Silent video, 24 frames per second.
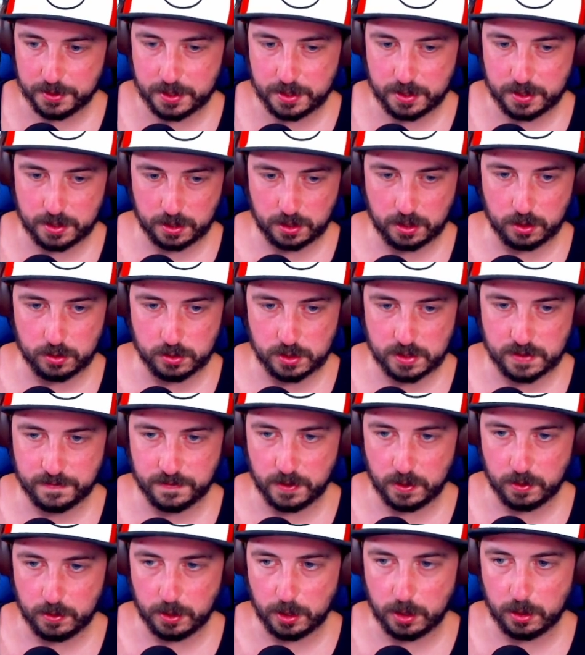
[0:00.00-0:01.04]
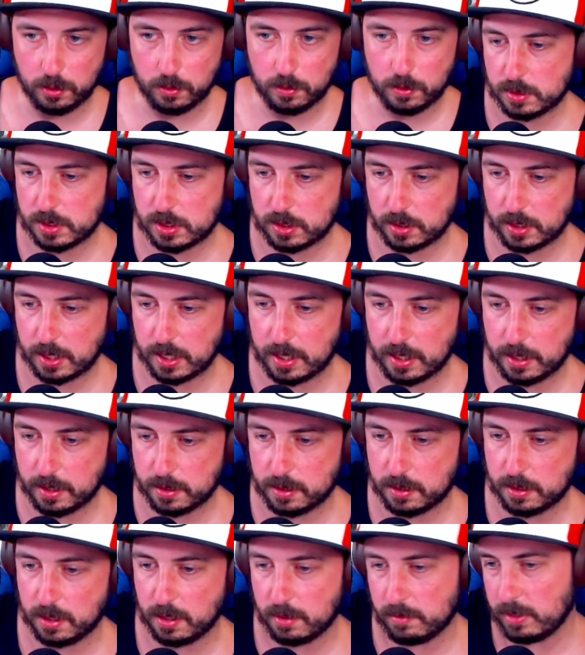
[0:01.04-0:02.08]
the ghost photo, still got
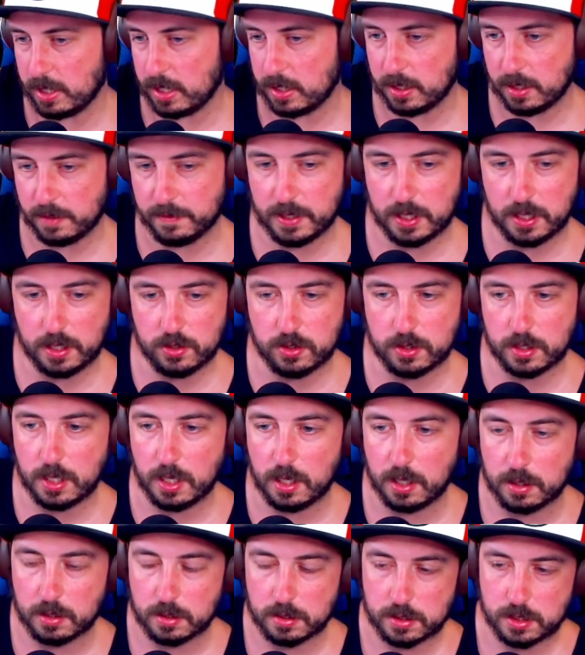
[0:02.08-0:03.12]
around $1,100.